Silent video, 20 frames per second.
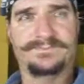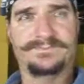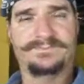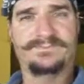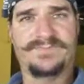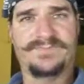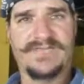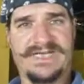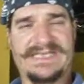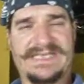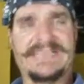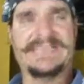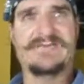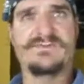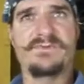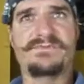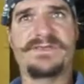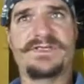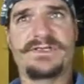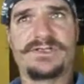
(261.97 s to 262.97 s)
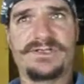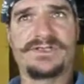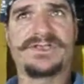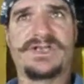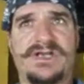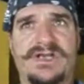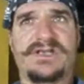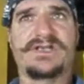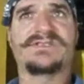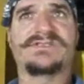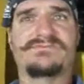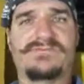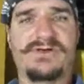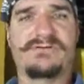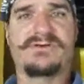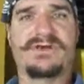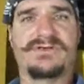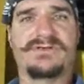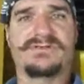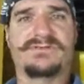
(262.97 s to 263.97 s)
But it will be looked on as a
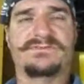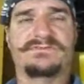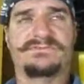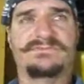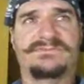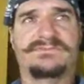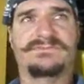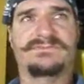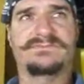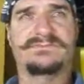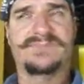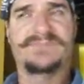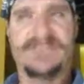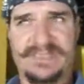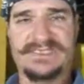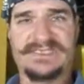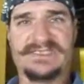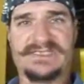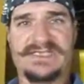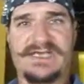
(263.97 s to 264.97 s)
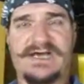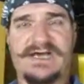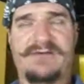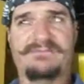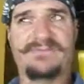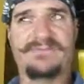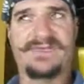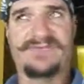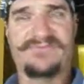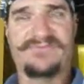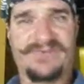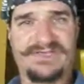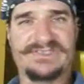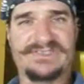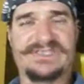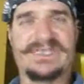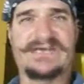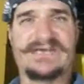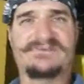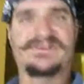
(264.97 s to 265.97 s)
miracle in Islam if it is
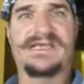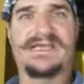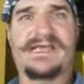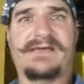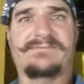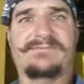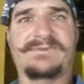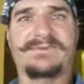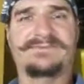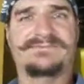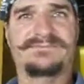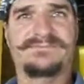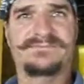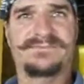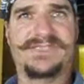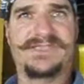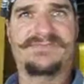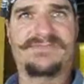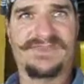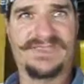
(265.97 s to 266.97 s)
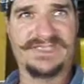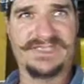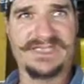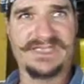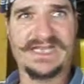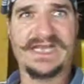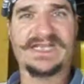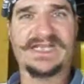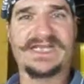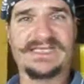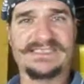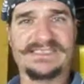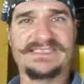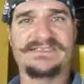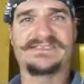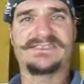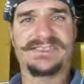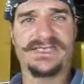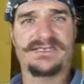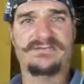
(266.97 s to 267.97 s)
allowed to happen. If
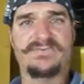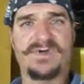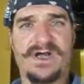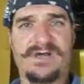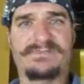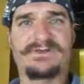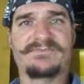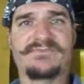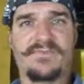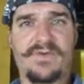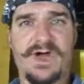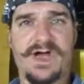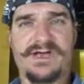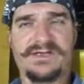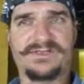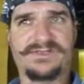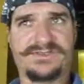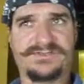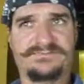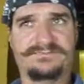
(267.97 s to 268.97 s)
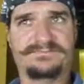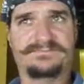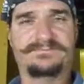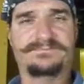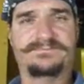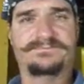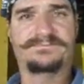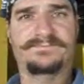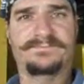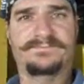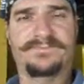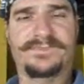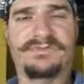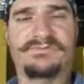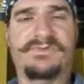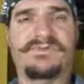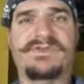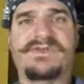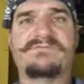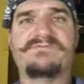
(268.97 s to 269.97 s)
Khalid Shaikh Muhammad walks, it
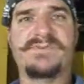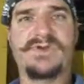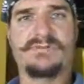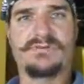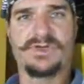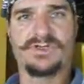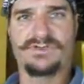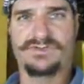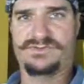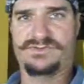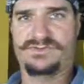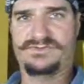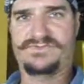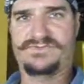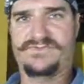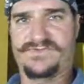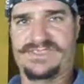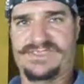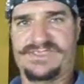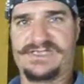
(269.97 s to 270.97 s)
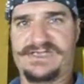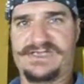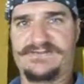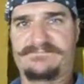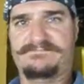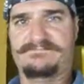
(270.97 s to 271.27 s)
will be a miracle for Islam.